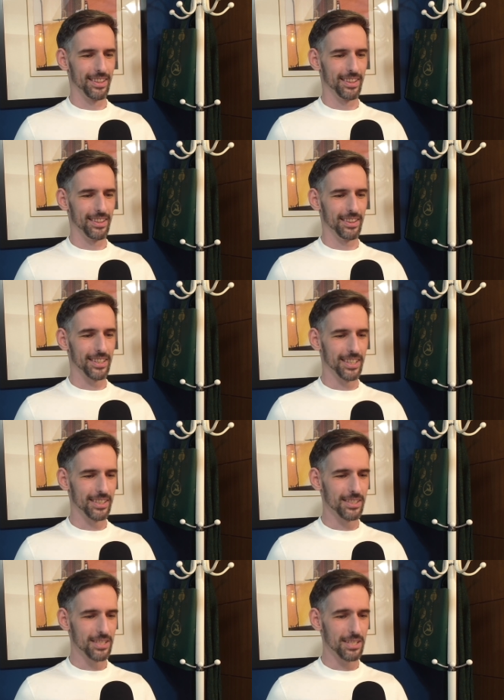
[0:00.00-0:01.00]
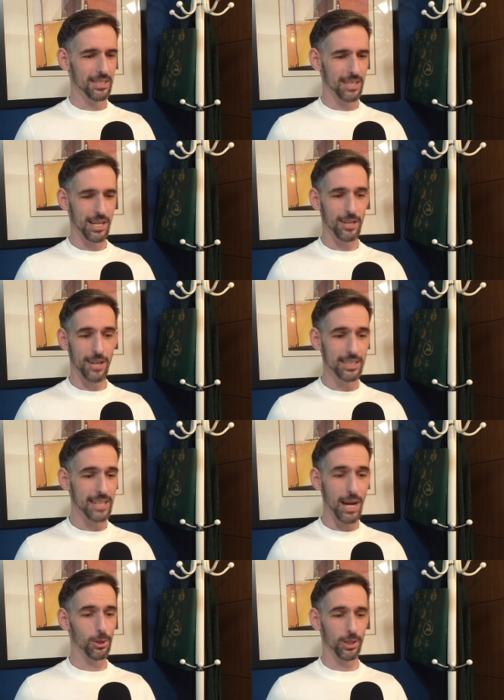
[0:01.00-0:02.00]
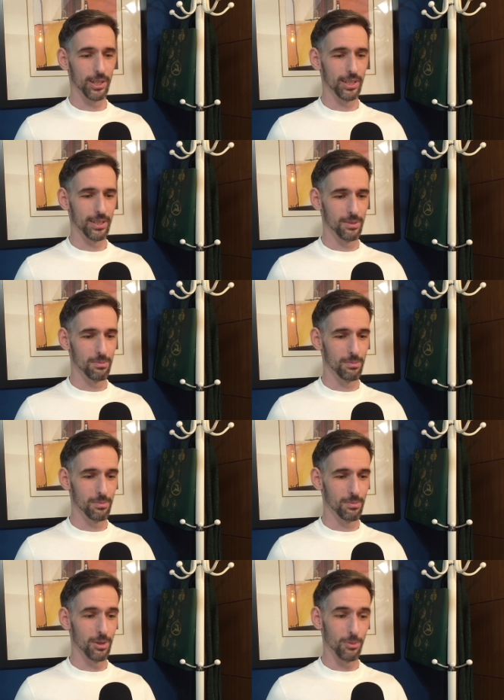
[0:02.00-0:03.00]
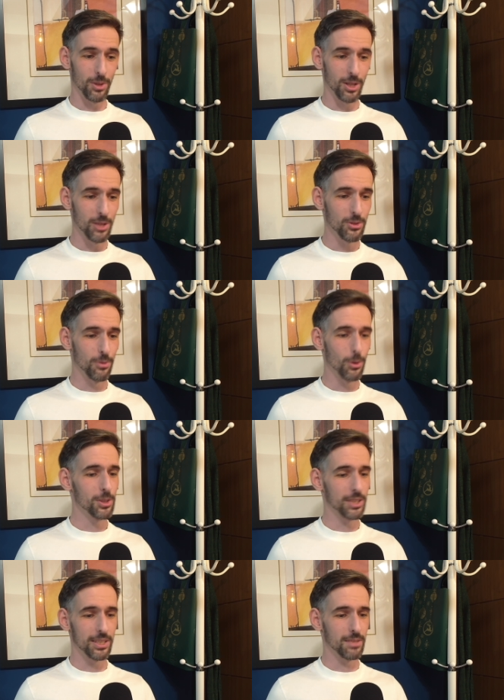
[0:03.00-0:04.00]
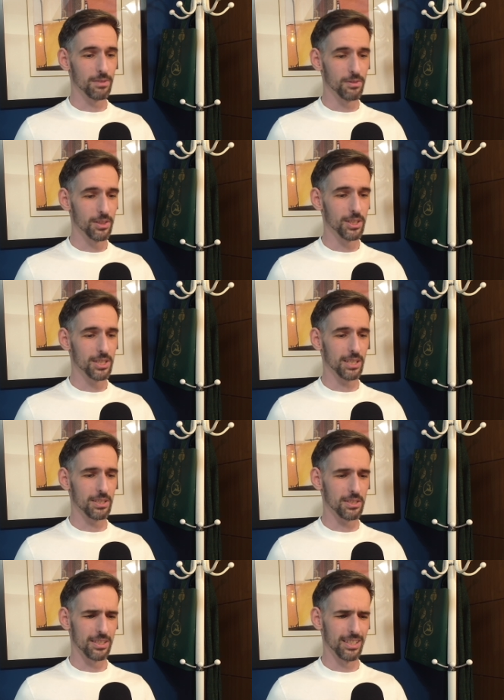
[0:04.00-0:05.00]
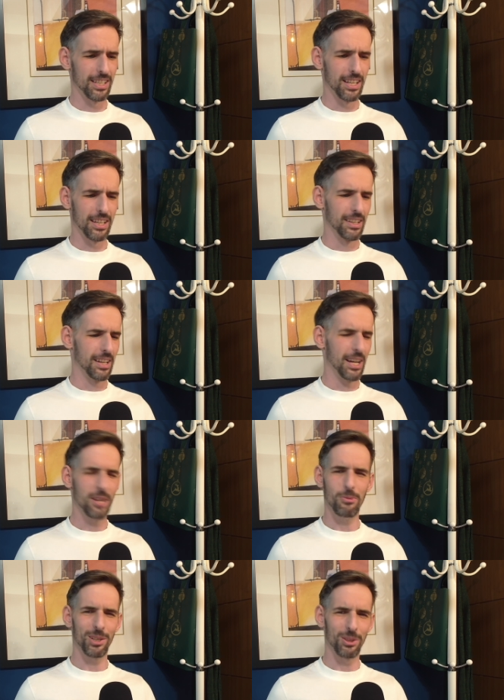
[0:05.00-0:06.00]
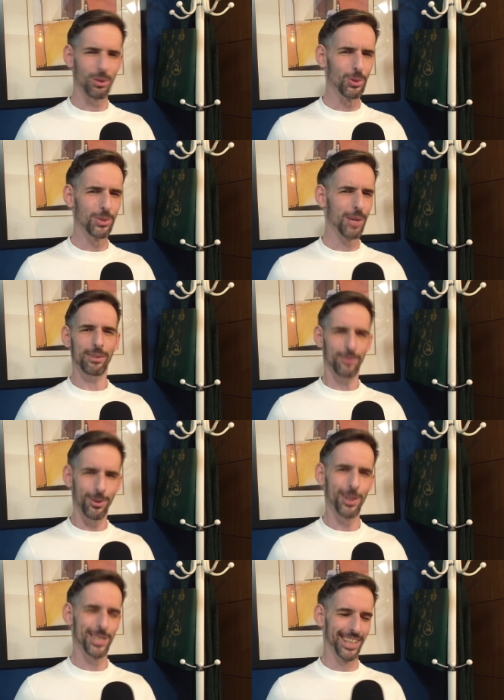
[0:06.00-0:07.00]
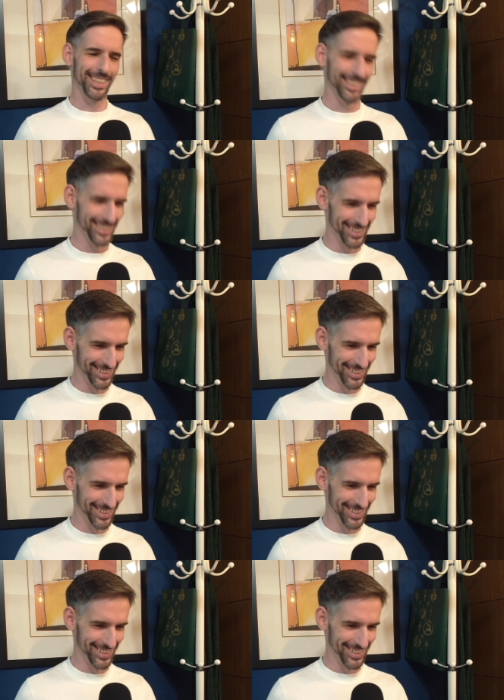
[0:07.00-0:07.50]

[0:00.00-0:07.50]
The king does not desire any dowry, but 100 foreskins of the Philistines. I don't want gold, I want foreskins.